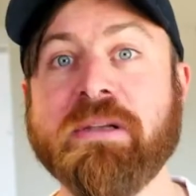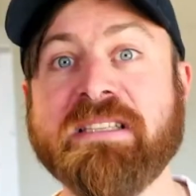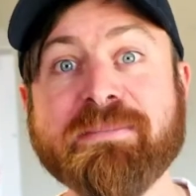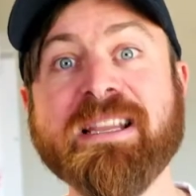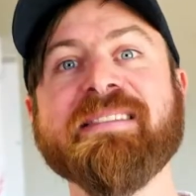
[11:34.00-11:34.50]
It
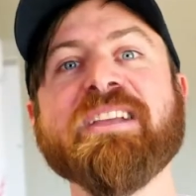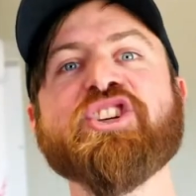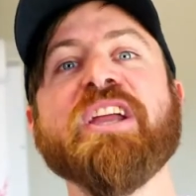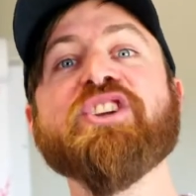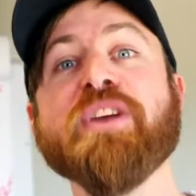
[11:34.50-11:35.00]
seems like they
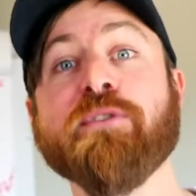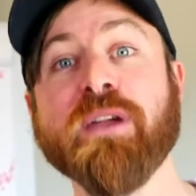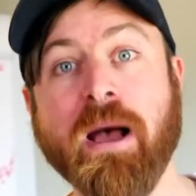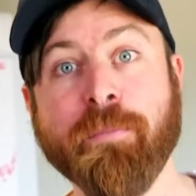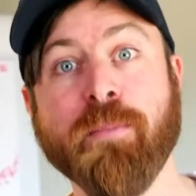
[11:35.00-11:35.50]
change every
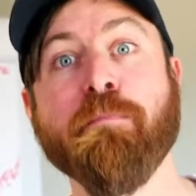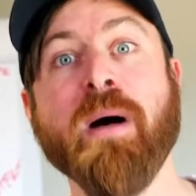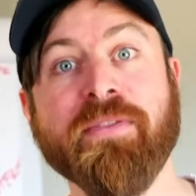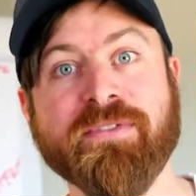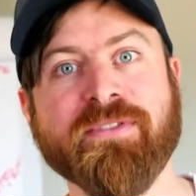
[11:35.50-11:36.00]
couple
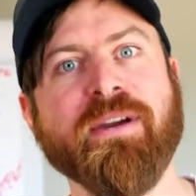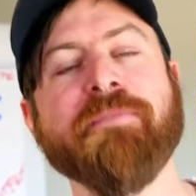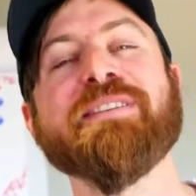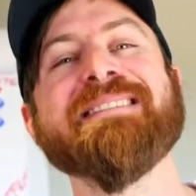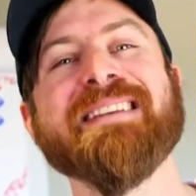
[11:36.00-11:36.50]
months or
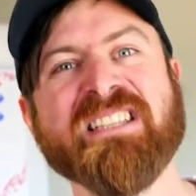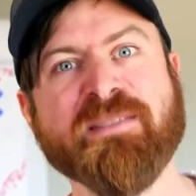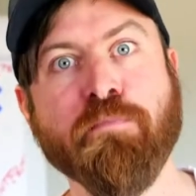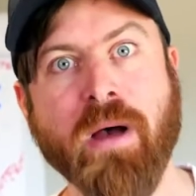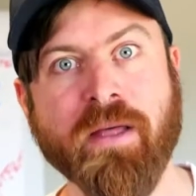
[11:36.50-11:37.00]
every 6
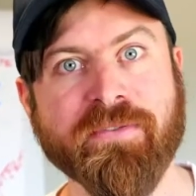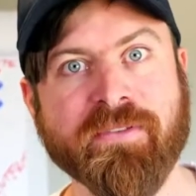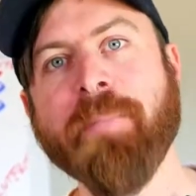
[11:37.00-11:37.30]
months.